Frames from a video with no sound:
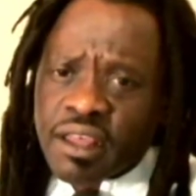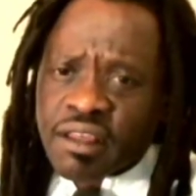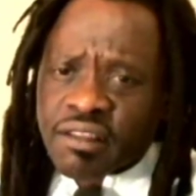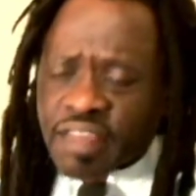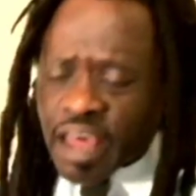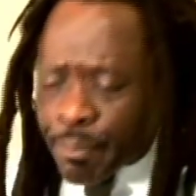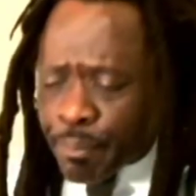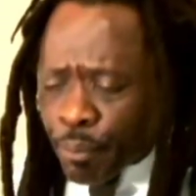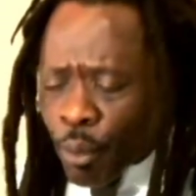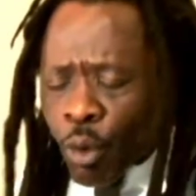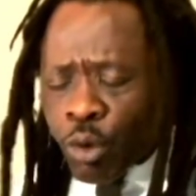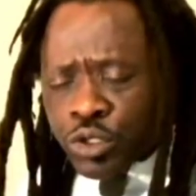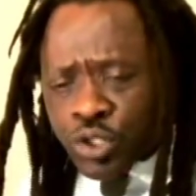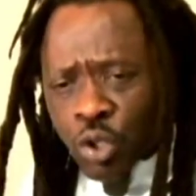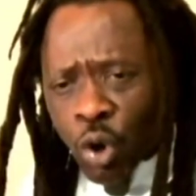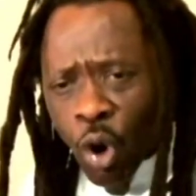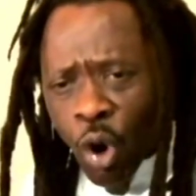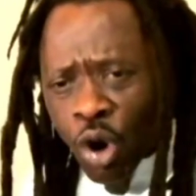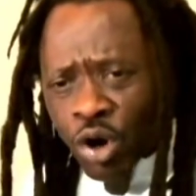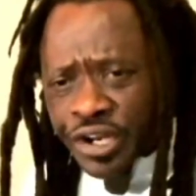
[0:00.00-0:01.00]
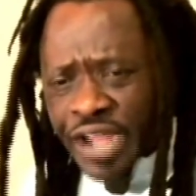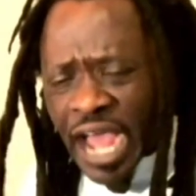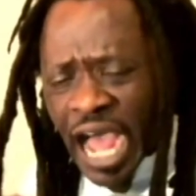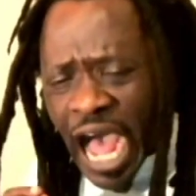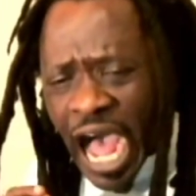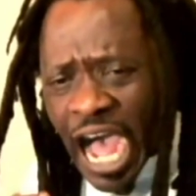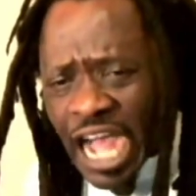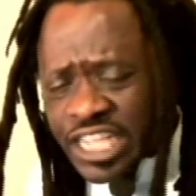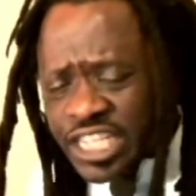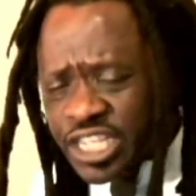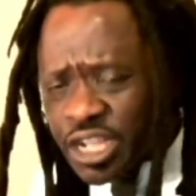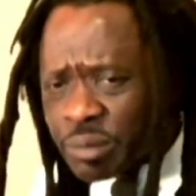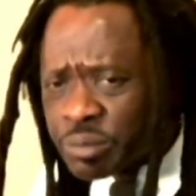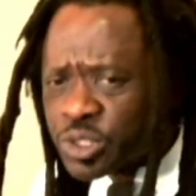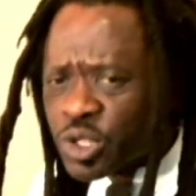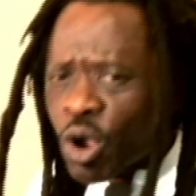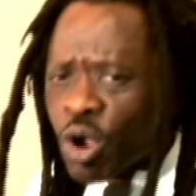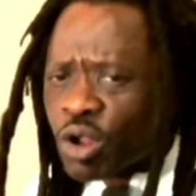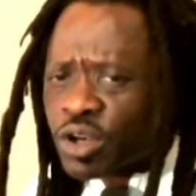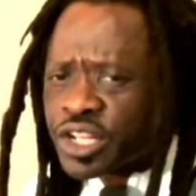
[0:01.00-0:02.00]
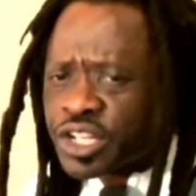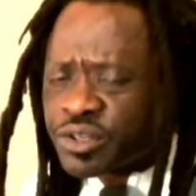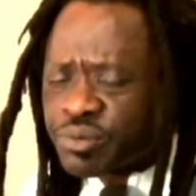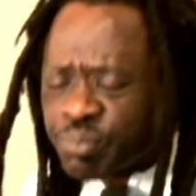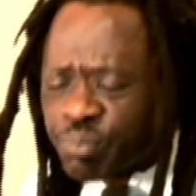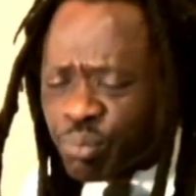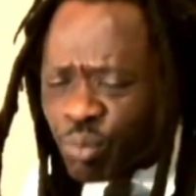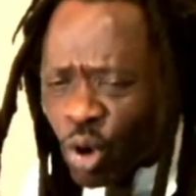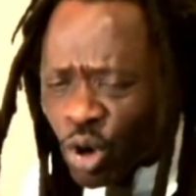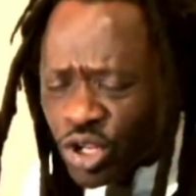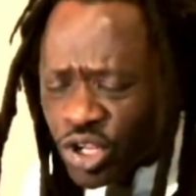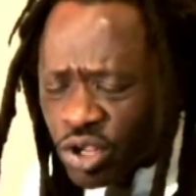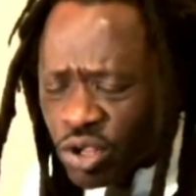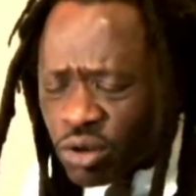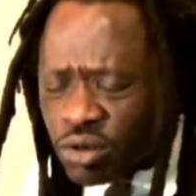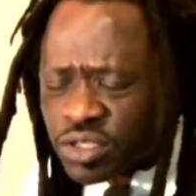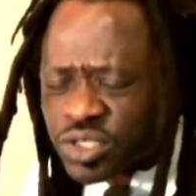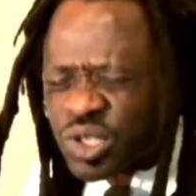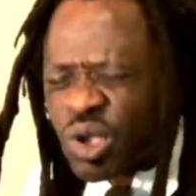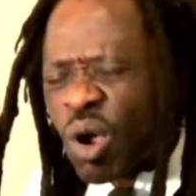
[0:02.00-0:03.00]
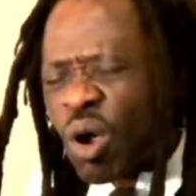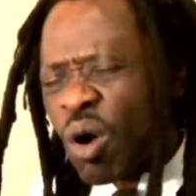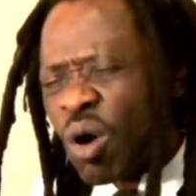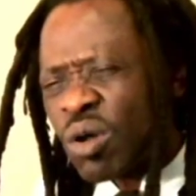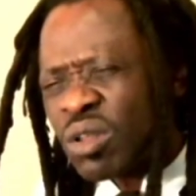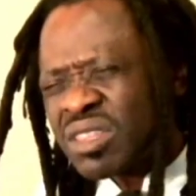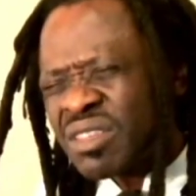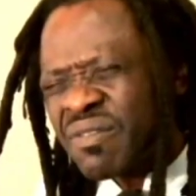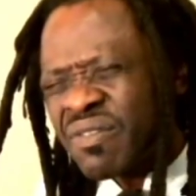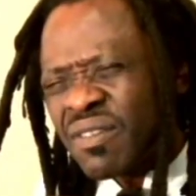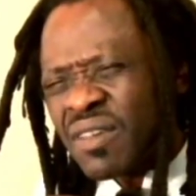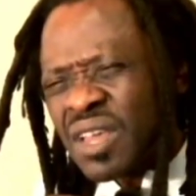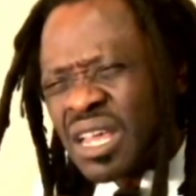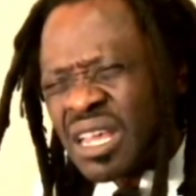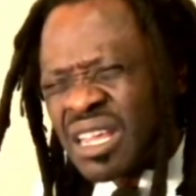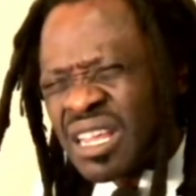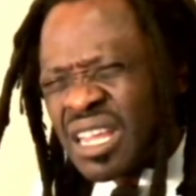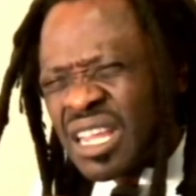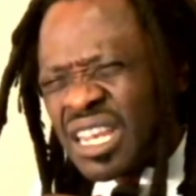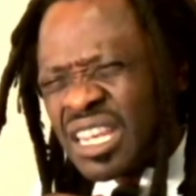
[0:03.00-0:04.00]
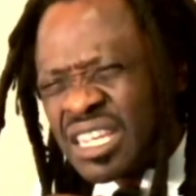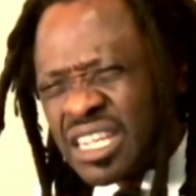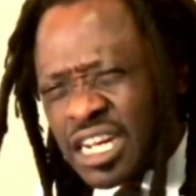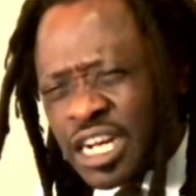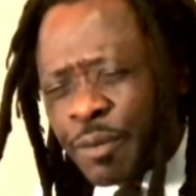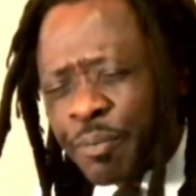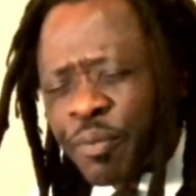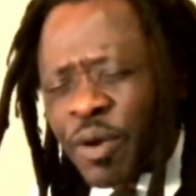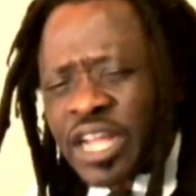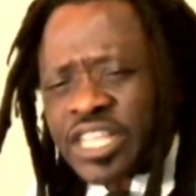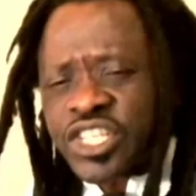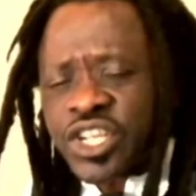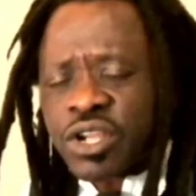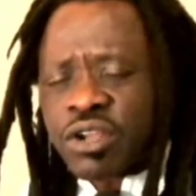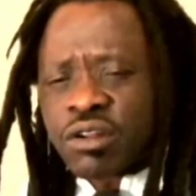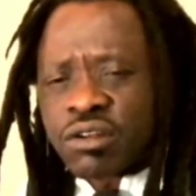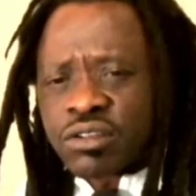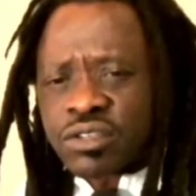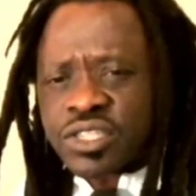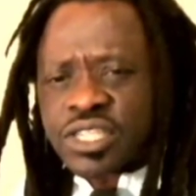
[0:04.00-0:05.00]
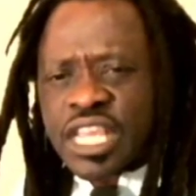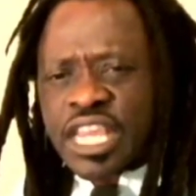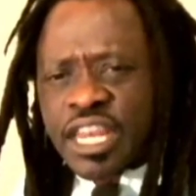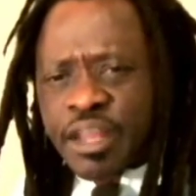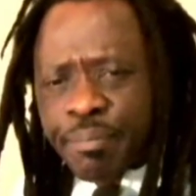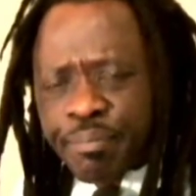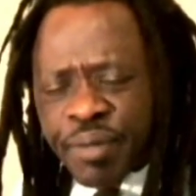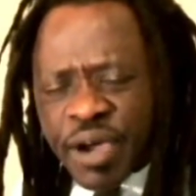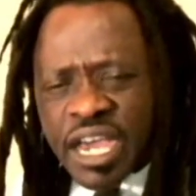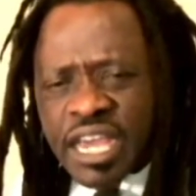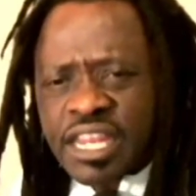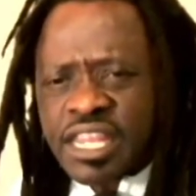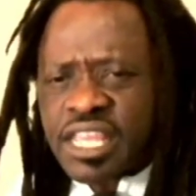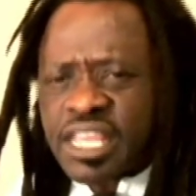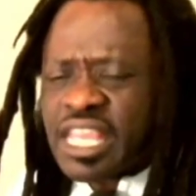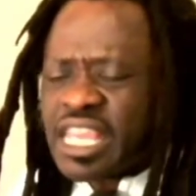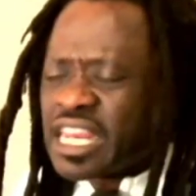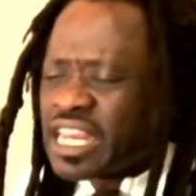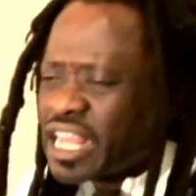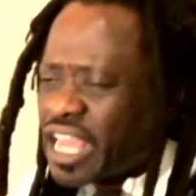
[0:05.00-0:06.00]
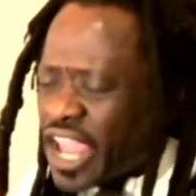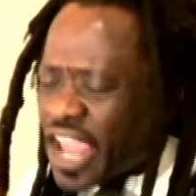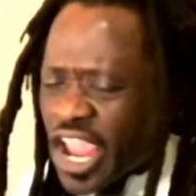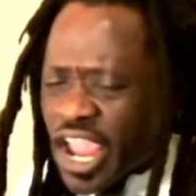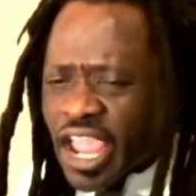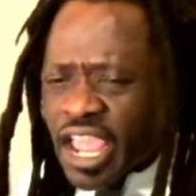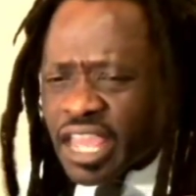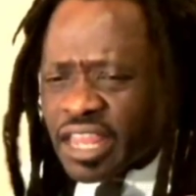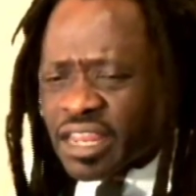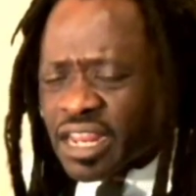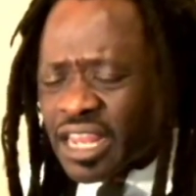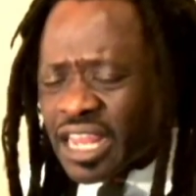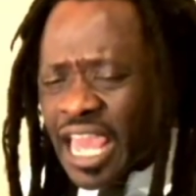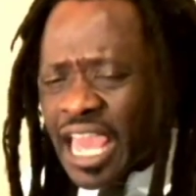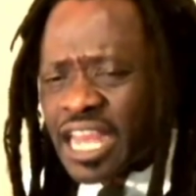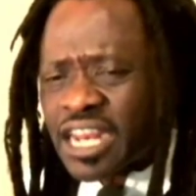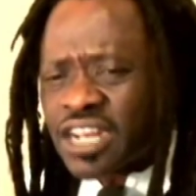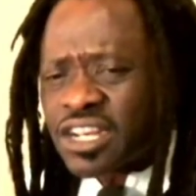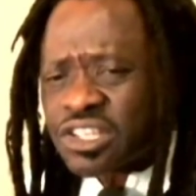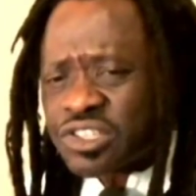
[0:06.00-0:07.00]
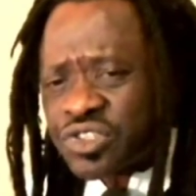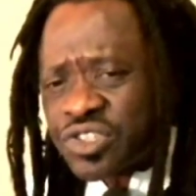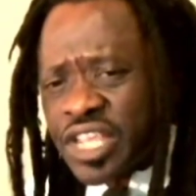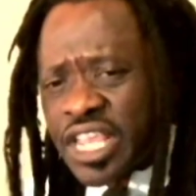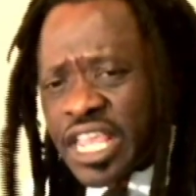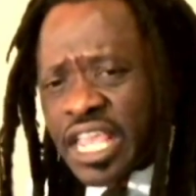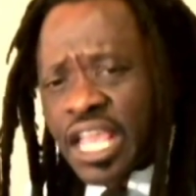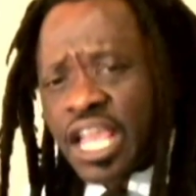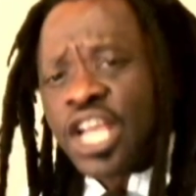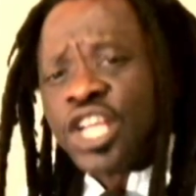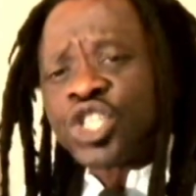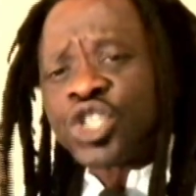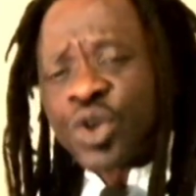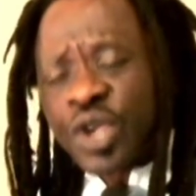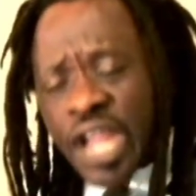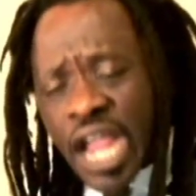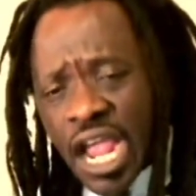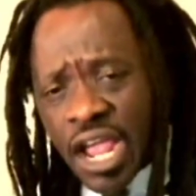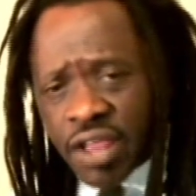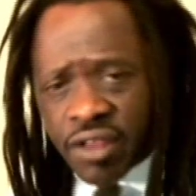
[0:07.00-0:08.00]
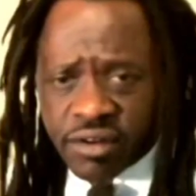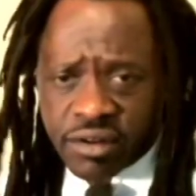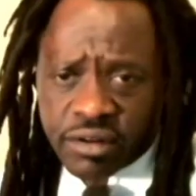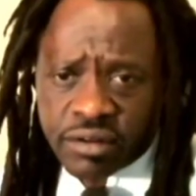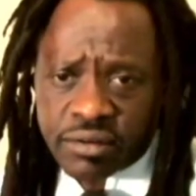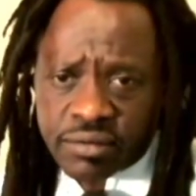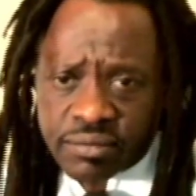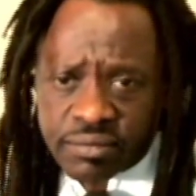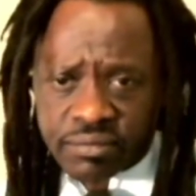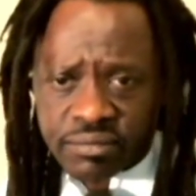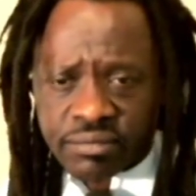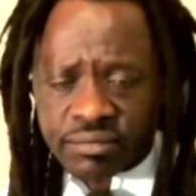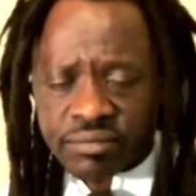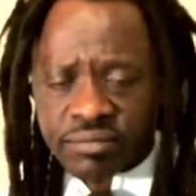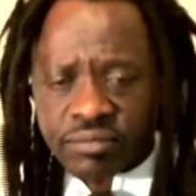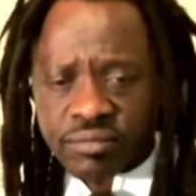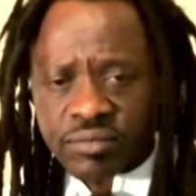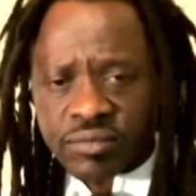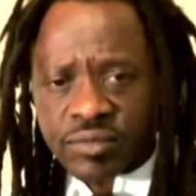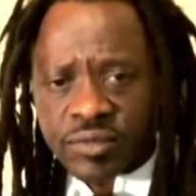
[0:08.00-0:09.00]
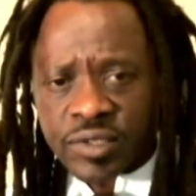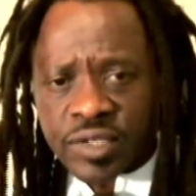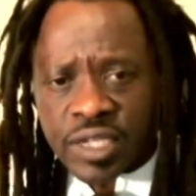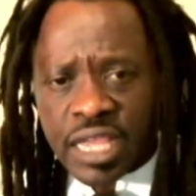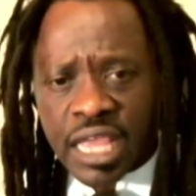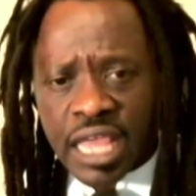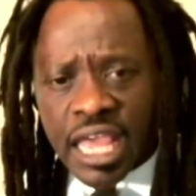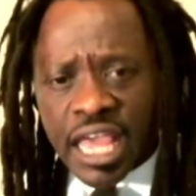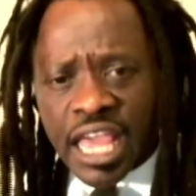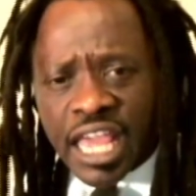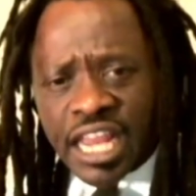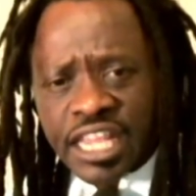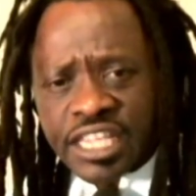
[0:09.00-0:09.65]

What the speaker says: that pulls all the atoms, all the molecules, all the little particles in the body, in the air, in the land, in the sea together. It